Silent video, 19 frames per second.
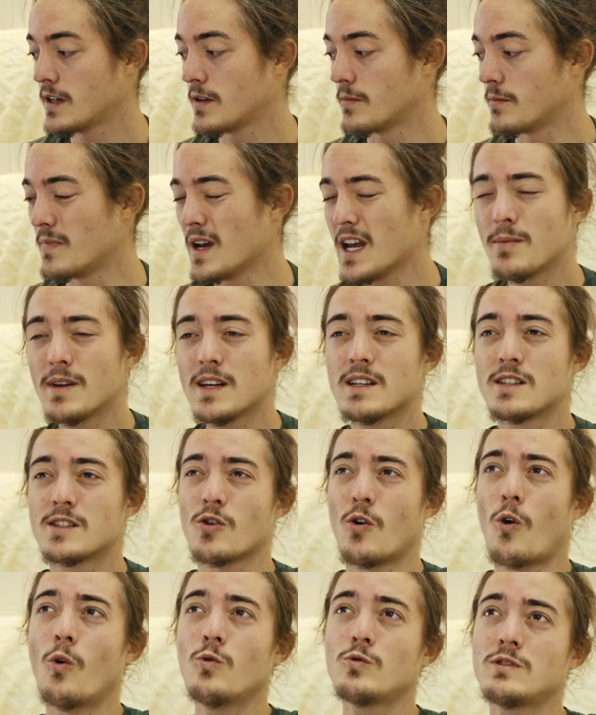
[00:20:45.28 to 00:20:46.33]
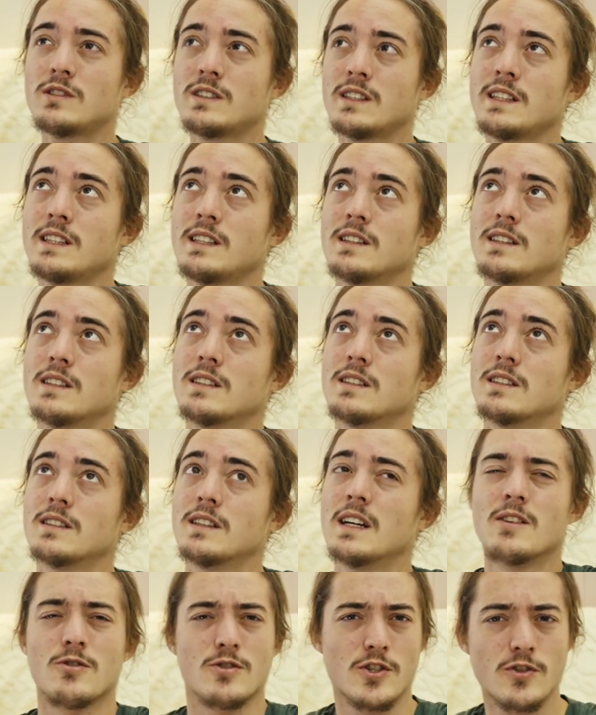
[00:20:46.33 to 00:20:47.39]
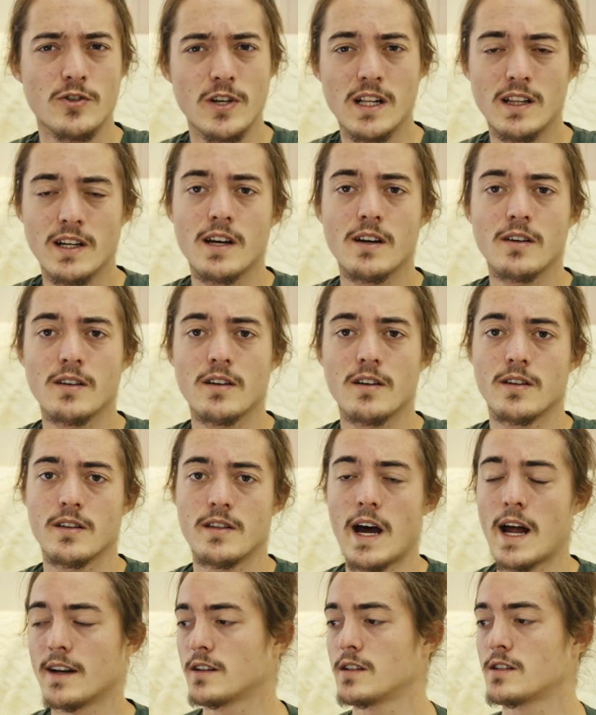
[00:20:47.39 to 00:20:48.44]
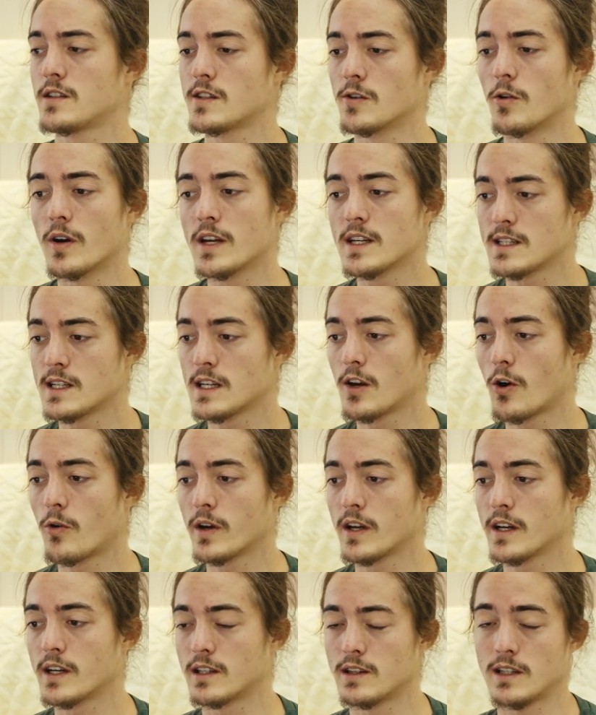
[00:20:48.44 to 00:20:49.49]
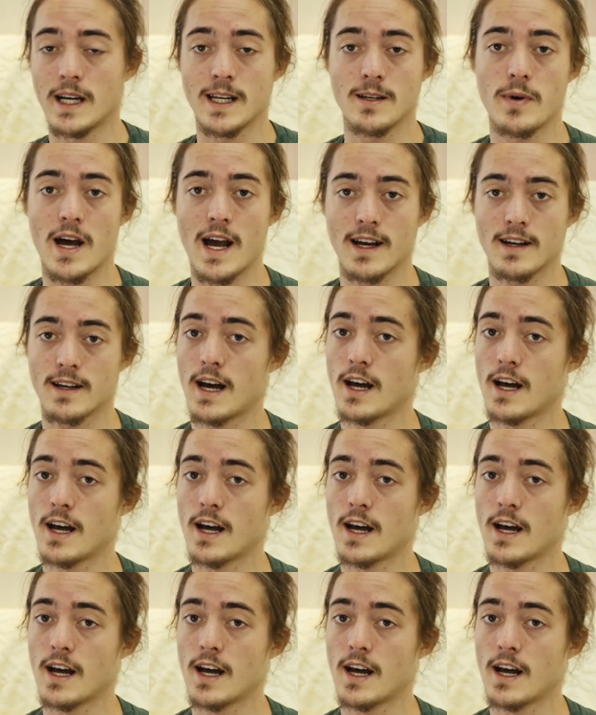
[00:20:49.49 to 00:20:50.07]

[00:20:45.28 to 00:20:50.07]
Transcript: Maybe it's only in Australia that it's so easygoing and laid back.